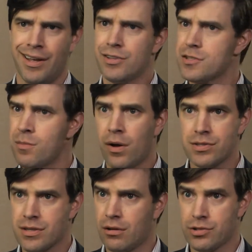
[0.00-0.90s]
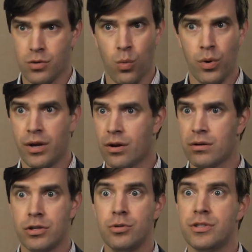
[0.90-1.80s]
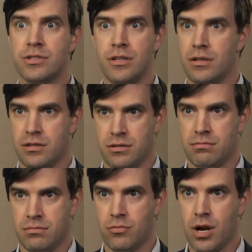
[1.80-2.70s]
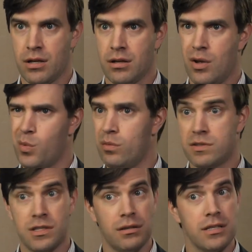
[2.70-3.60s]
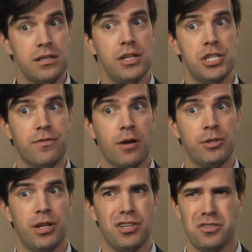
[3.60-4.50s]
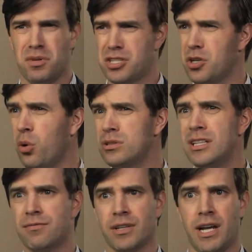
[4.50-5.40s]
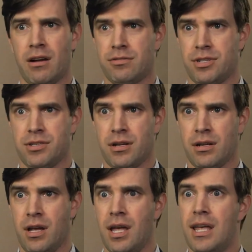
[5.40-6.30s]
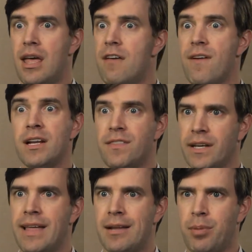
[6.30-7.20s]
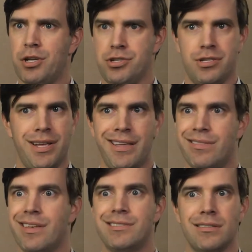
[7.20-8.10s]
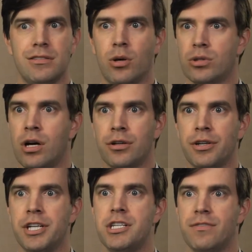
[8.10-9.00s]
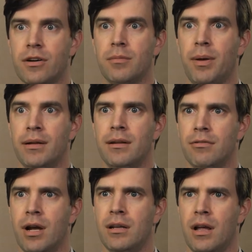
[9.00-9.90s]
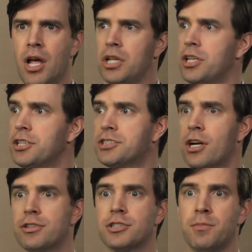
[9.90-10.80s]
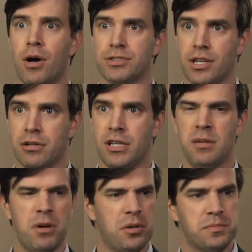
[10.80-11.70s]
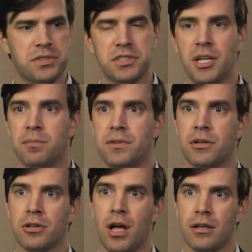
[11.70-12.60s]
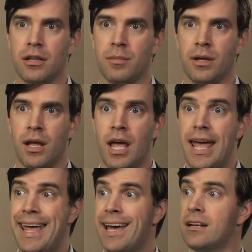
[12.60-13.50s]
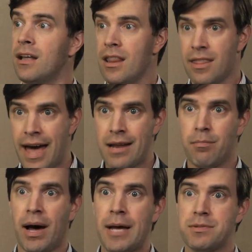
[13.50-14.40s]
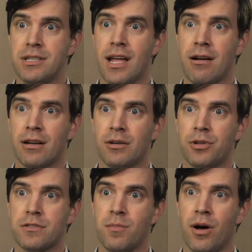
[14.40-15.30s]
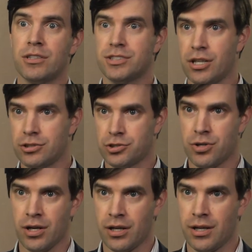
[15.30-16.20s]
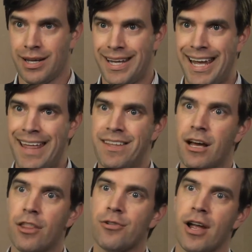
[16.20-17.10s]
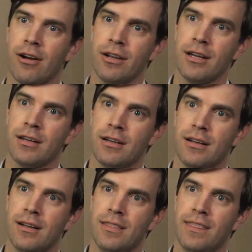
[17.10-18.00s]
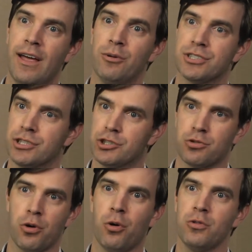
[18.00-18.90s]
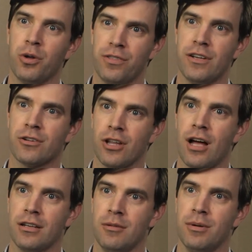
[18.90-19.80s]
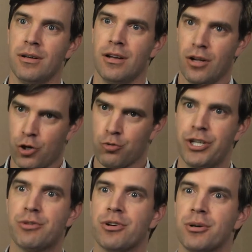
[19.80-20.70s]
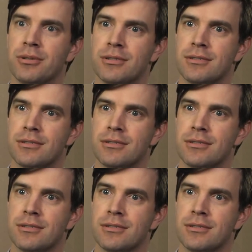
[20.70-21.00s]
Small cell is a weird new disease, right? It still has the EGFR mutation, but a totally different characteristic. If anything, in that patient, you say, this is no longer EGFR dependent, right? Let's start the small cell chemo, skip the erlotinib. And that biopsied area with small cell shrunk, and the other area that was controlled with the erlotinib regrew.